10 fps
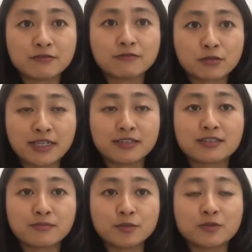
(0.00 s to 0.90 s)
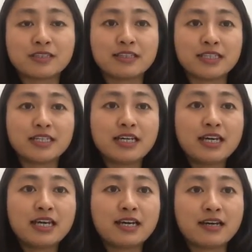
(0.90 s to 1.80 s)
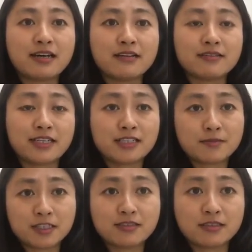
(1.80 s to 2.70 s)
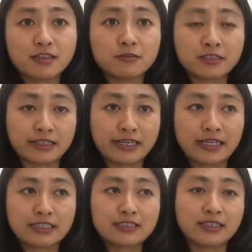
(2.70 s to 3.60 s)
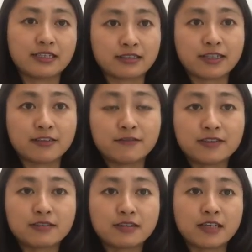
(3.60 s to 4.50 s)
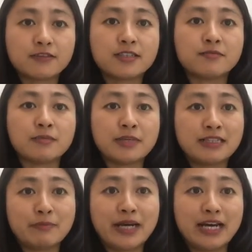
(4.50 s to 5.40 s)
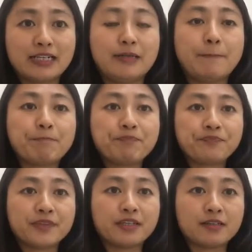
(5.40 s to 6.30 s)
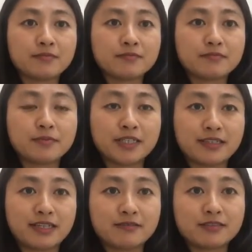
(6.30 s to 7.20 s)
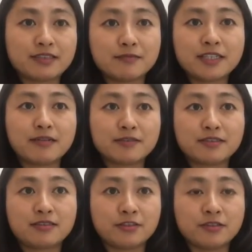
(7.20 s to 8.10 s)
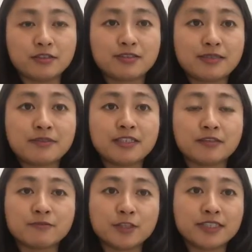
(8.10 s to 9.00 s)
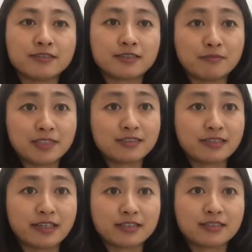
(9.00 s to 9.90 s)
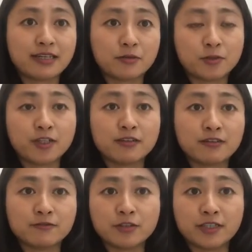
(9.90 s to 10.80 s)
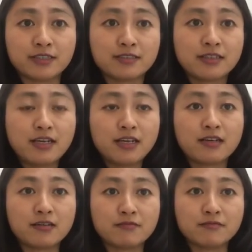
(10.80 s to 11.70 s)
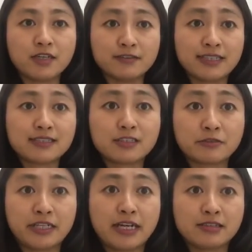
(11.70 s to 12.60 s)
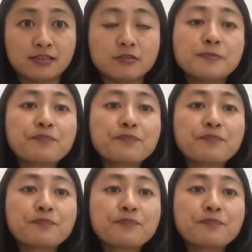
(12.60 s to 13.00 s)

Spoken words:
quite smoothly, and HMRC closed the case and gave him the money back. But then sometimes, simply avoiding some mistakes, that will avoid unnecessary hassle.